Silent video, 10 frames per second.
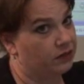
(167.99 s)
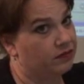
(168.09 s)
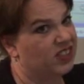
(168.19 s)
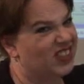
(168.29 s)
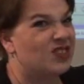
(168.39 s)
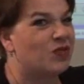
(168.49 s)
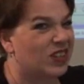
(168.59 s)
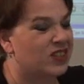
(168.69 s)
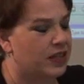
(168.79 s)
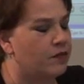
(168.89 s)
which is where
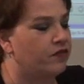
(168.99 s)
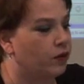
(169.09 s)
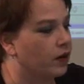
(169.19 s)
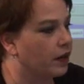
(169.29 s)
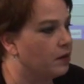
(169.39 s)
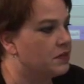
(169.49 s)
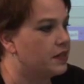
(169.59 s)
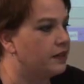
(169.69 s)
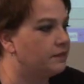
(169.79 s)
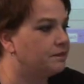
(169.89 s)
step 4 comes
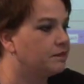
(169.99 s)
in.